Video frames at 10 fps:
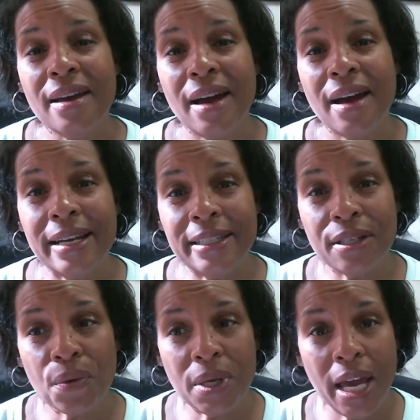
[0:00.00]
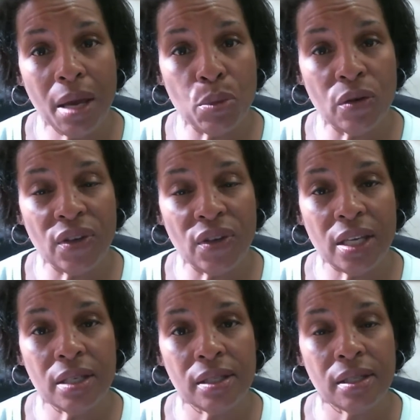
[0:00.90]
I did create
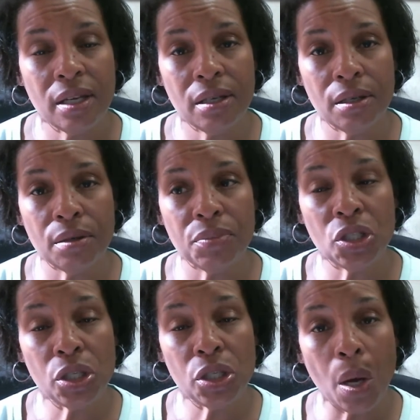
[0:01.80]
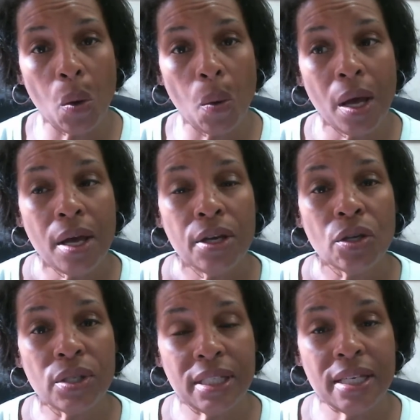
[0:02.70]
movies, so
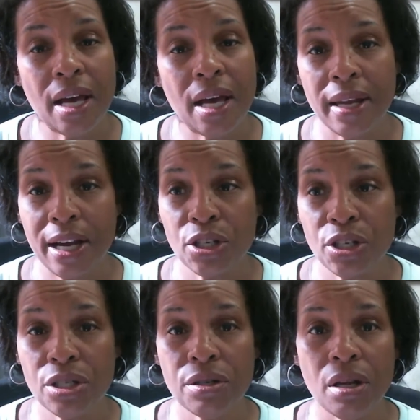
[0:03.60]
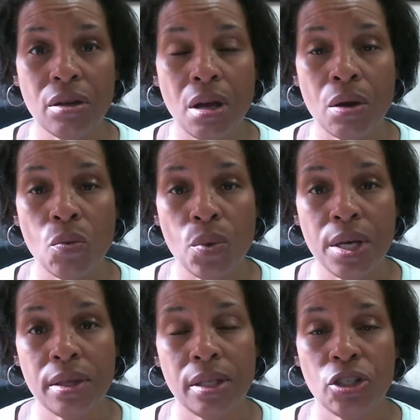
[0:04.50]
you'll see a lecture along
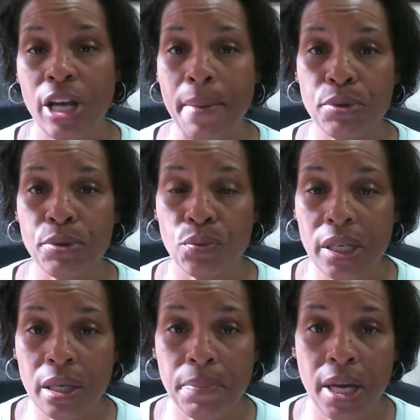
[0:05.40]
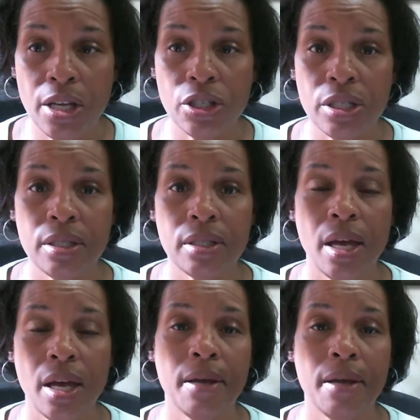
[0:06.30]
with the chapter reading pages,
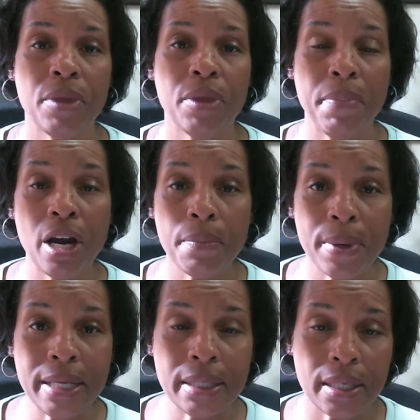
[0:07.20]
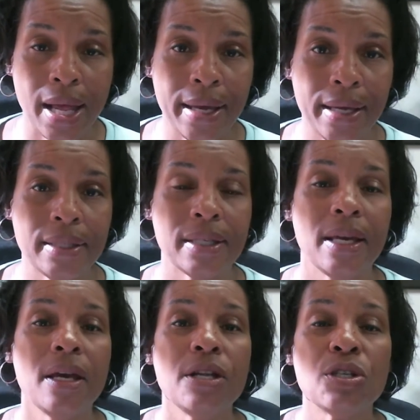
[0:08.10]
the PowerPoint slides.
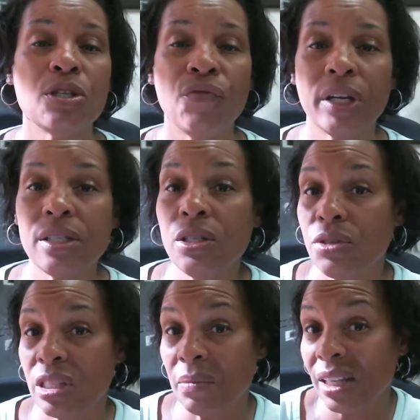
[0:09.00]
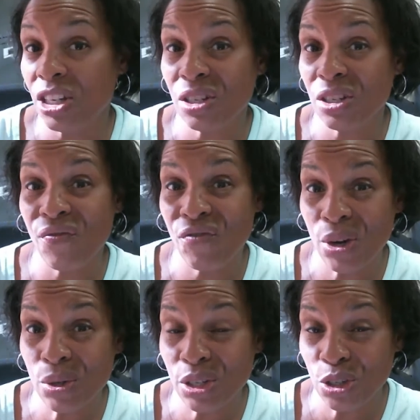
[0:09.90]
Don't forget to do your simulation
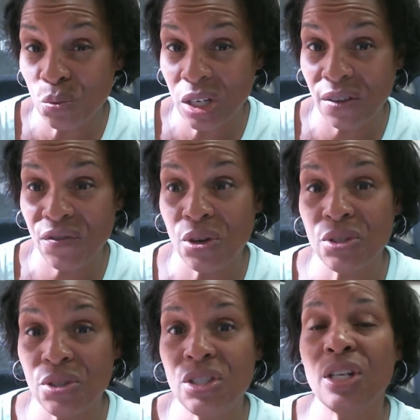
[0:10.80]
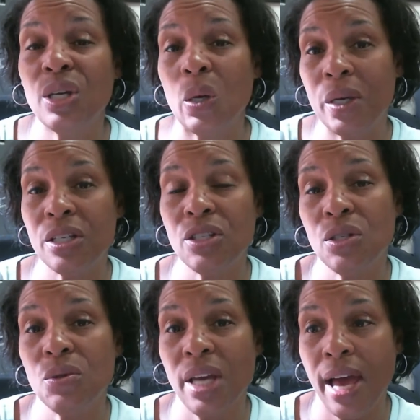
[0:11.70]
first and your reading first, then go
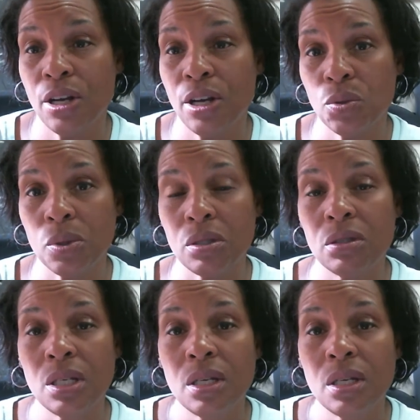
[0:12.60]
into the actual